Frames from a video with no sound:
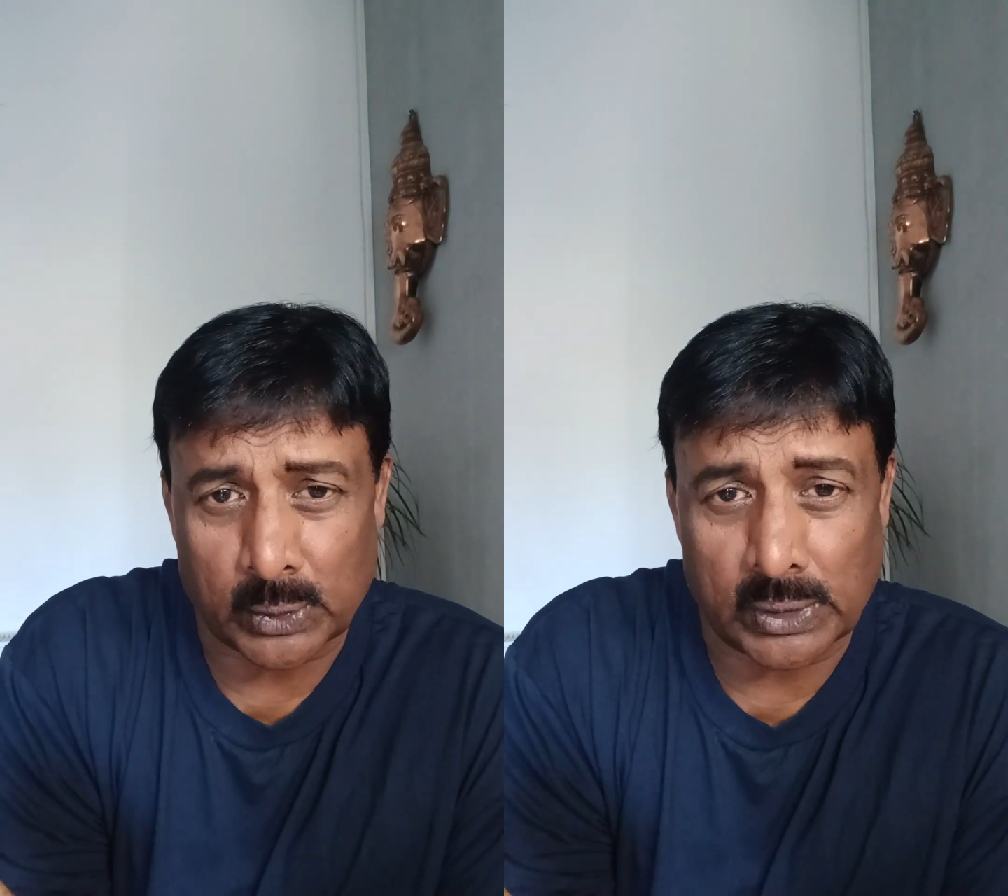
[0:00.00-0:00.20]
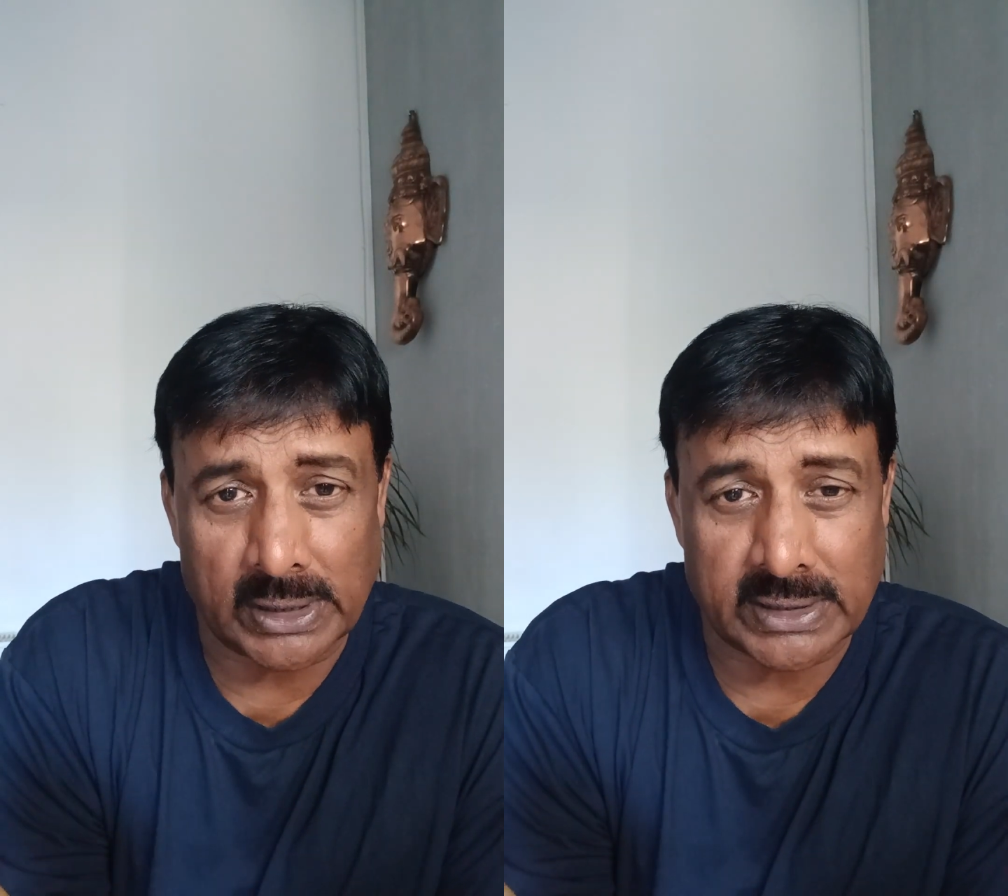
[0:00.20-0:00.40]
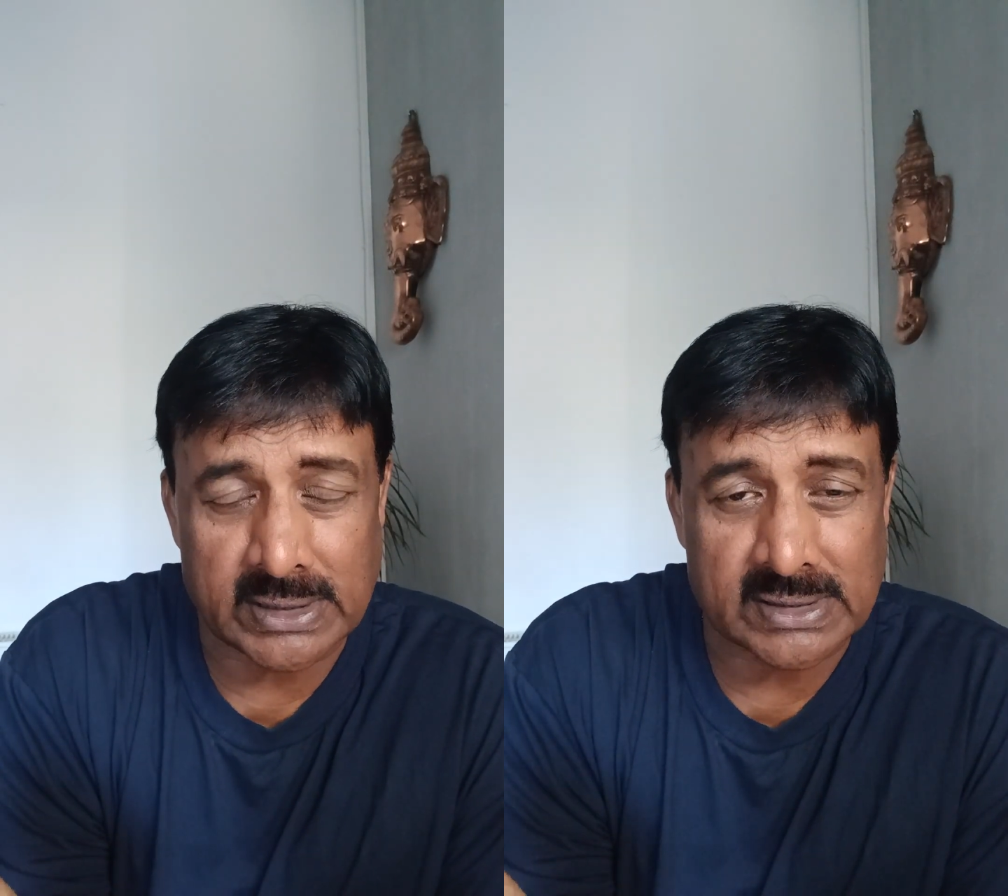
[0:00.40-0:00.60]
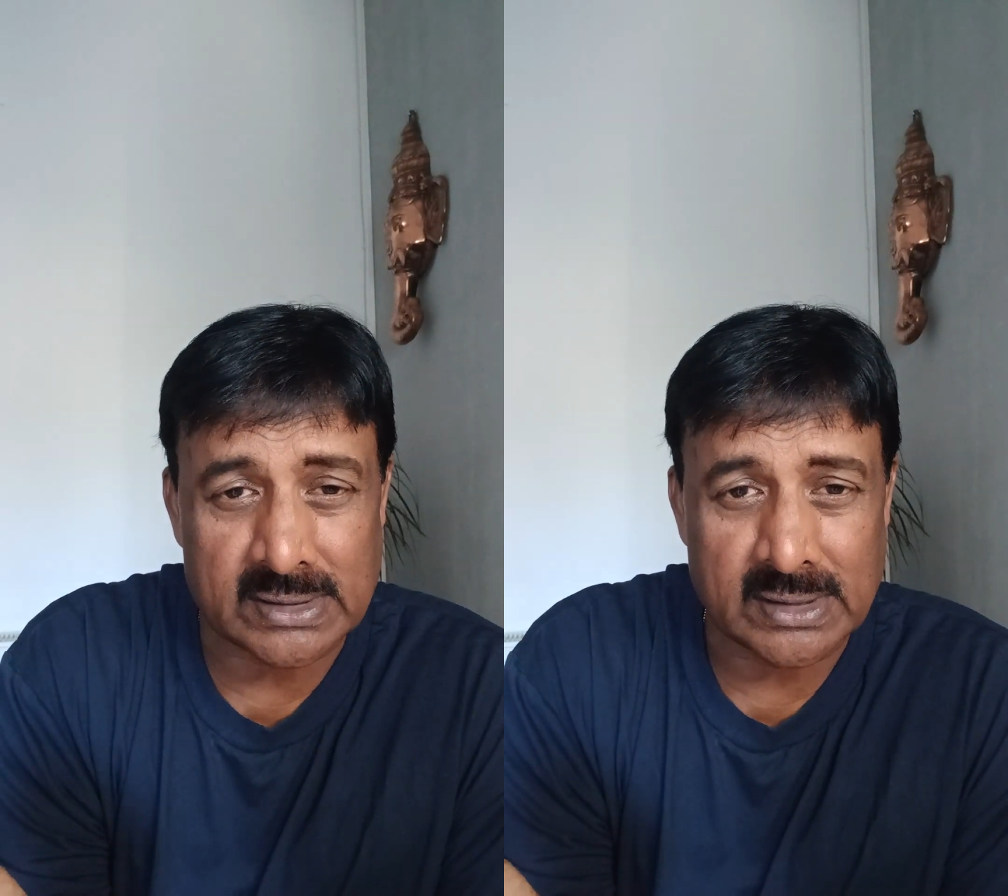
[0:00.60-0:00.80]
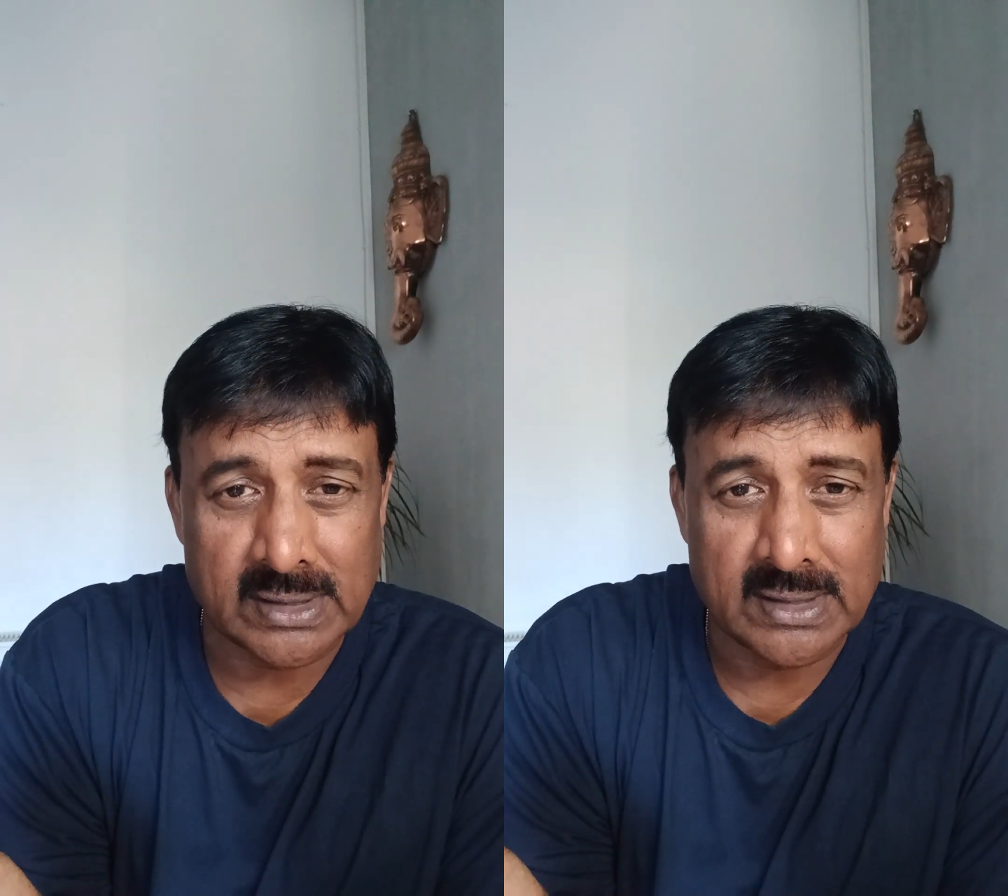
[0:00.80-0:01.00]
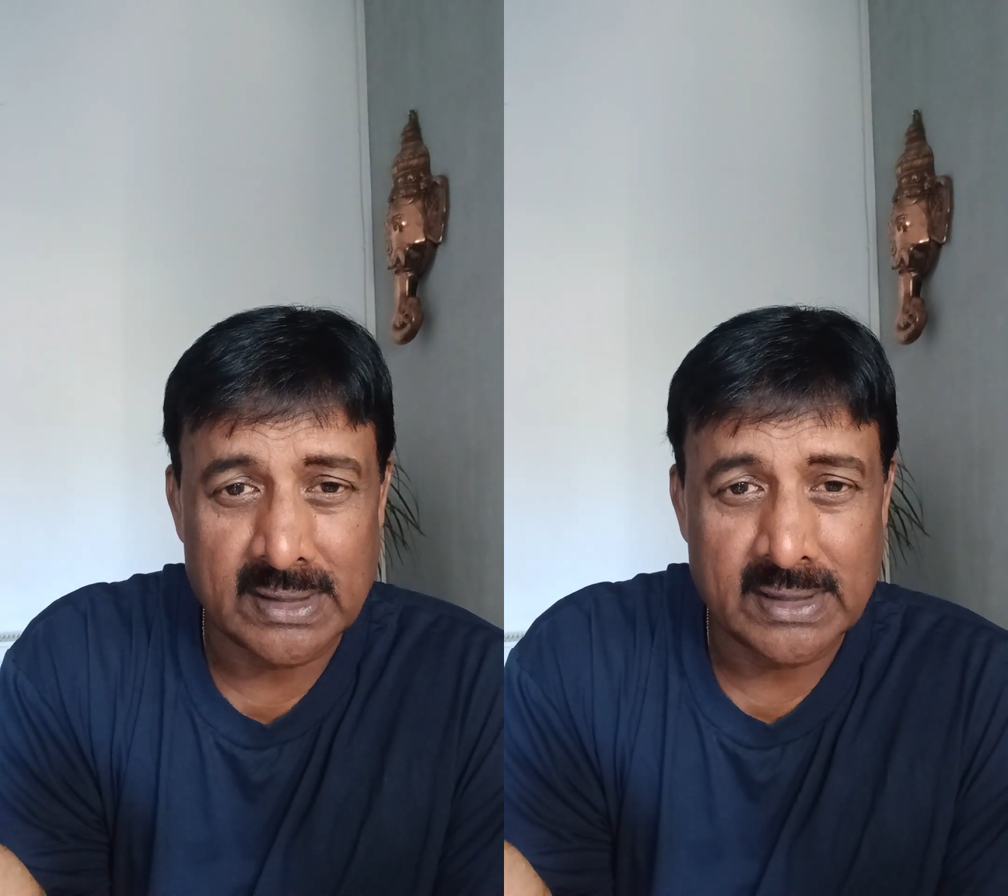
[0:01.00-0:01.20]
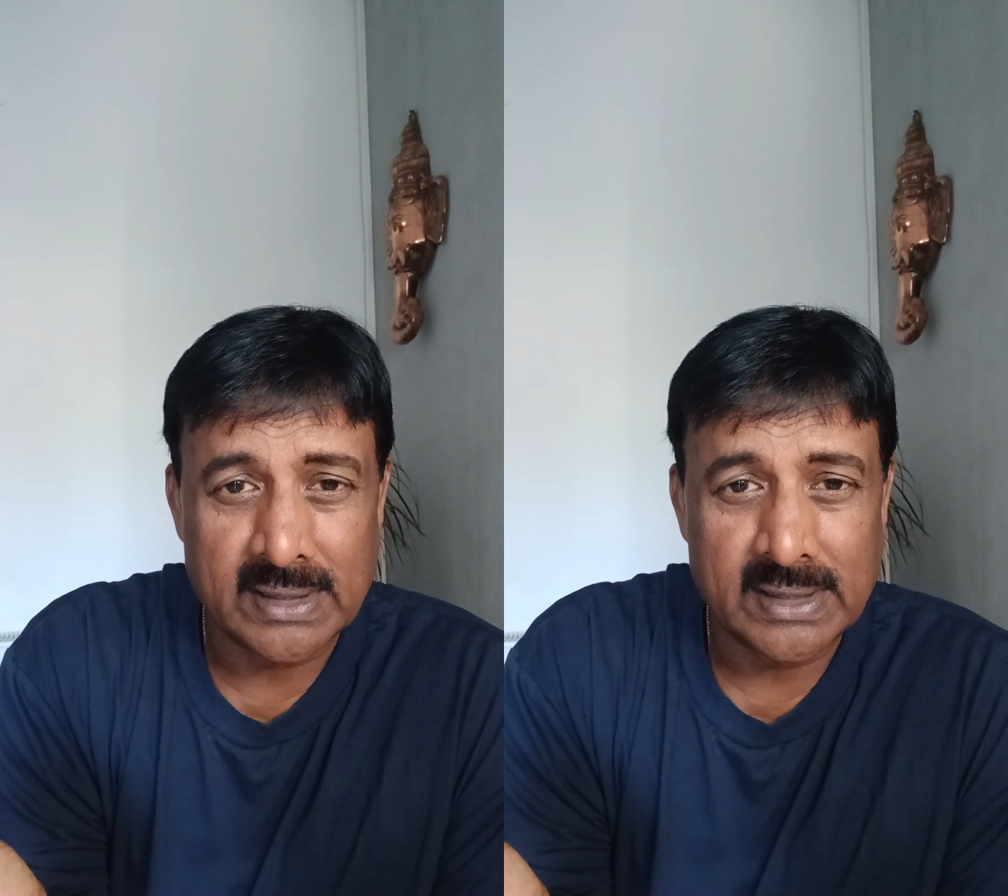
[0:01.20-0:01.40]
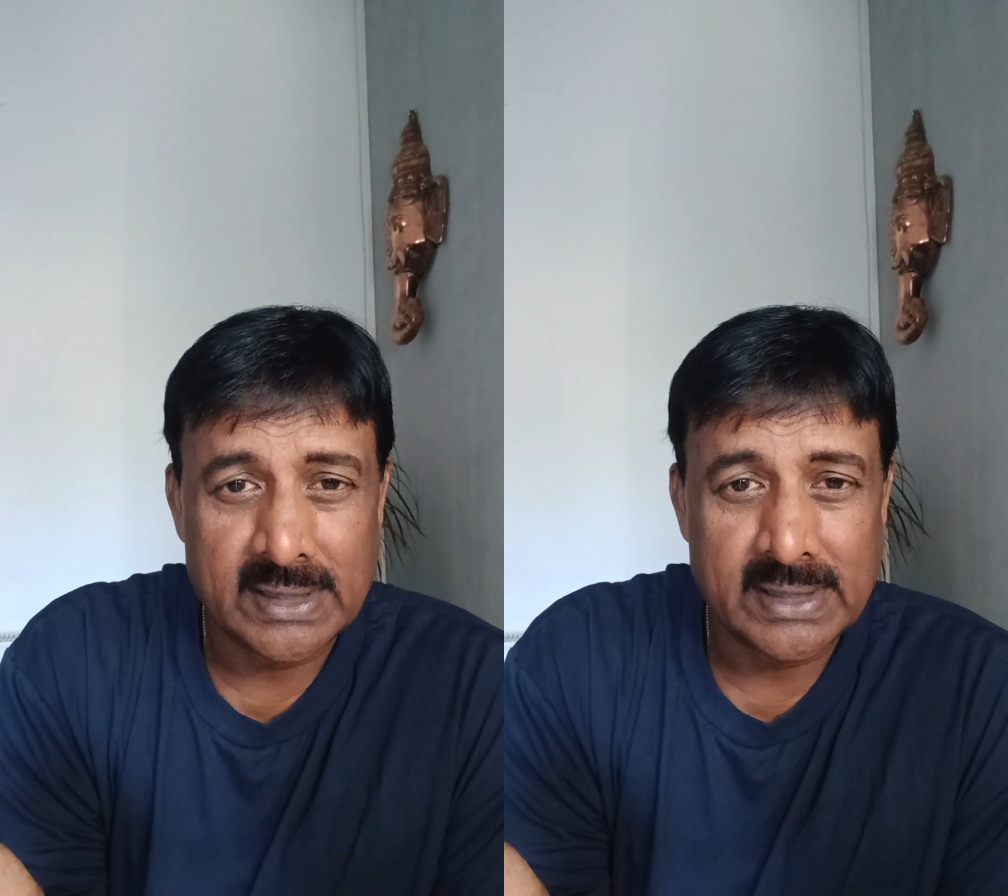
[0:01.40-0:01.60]
only it is,
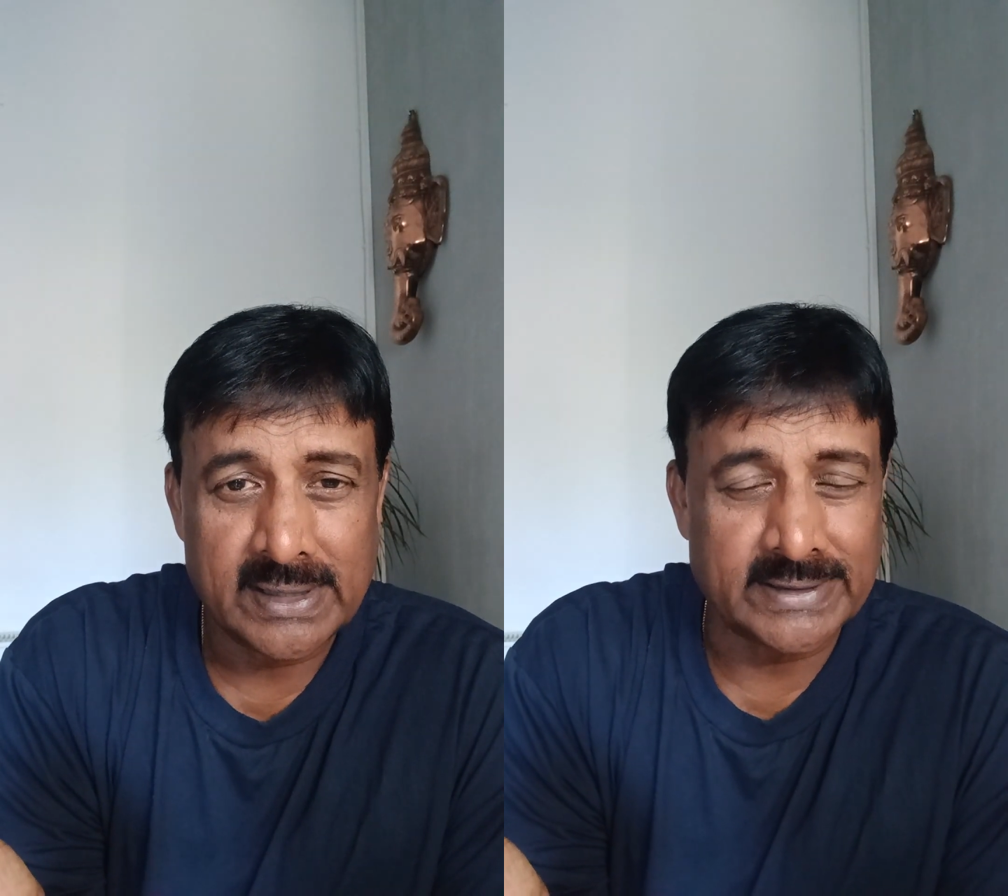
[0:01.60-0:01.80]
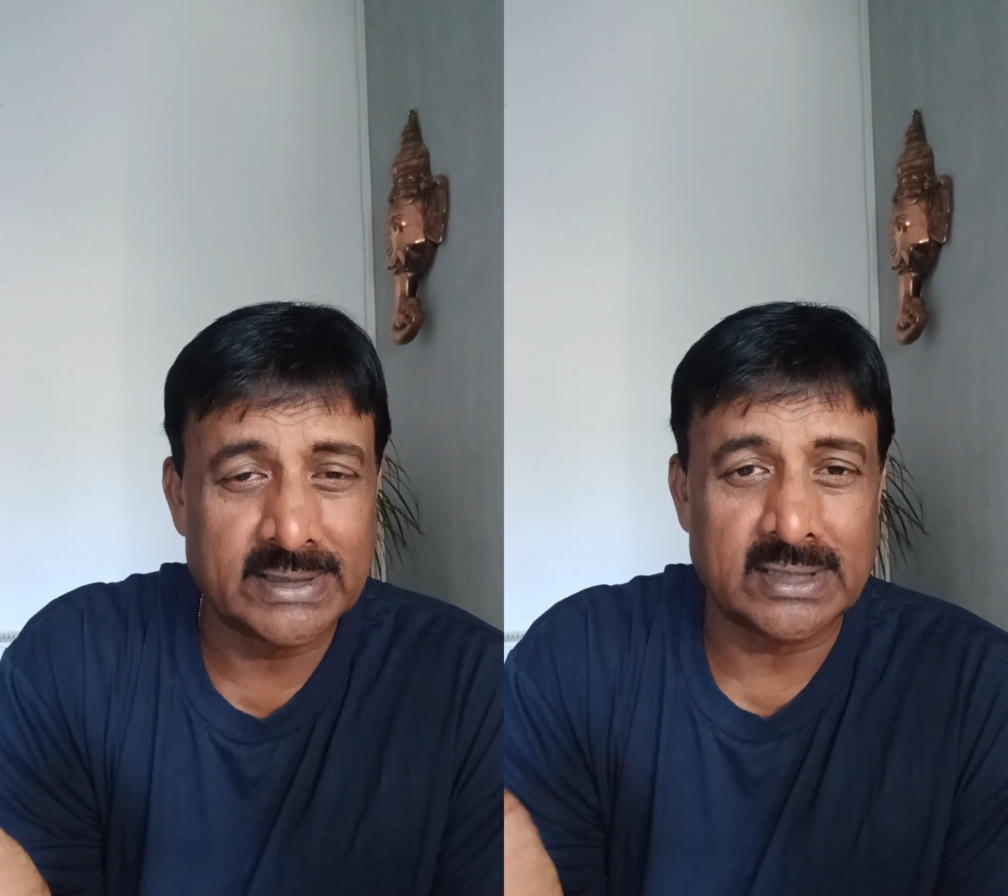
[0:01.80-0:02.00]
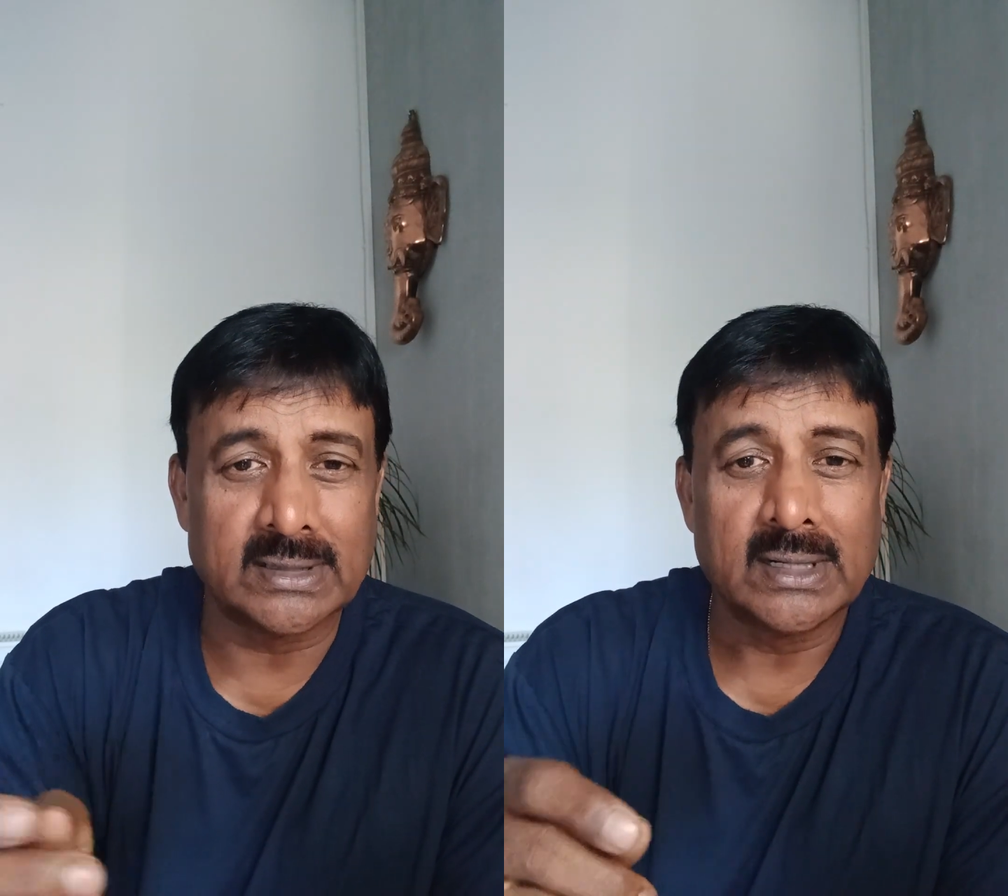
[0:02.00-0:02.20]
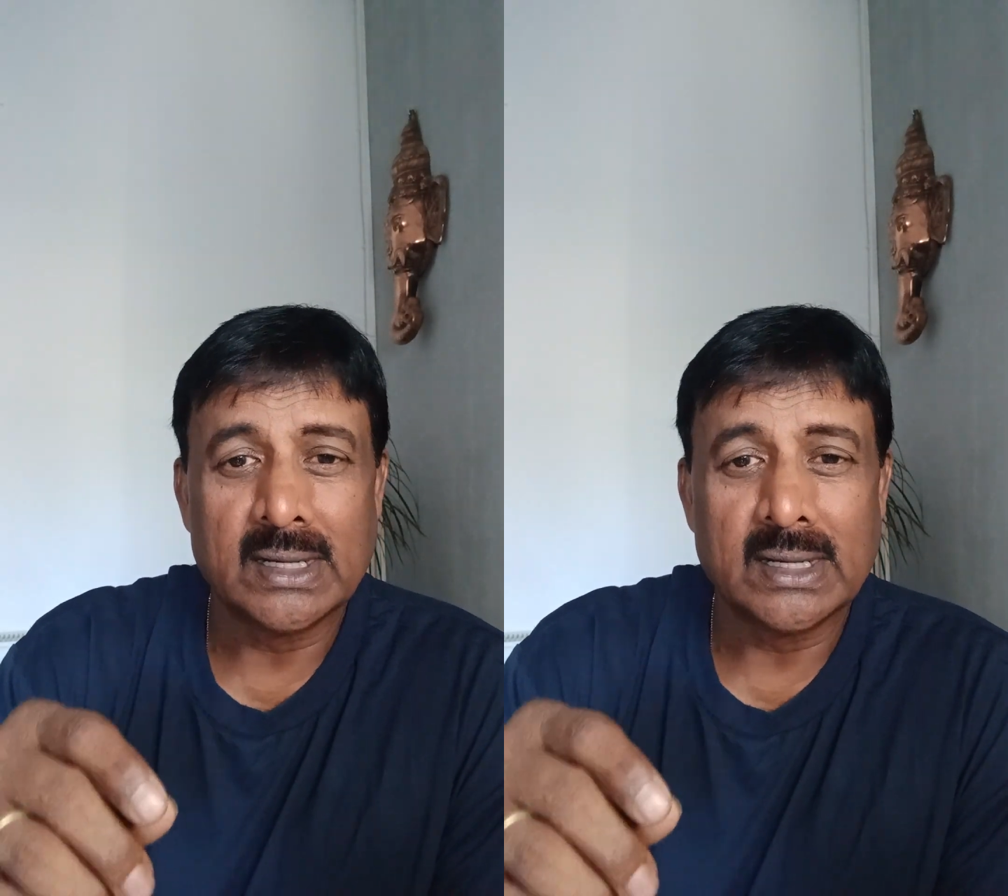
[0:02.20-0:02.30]
isn't it?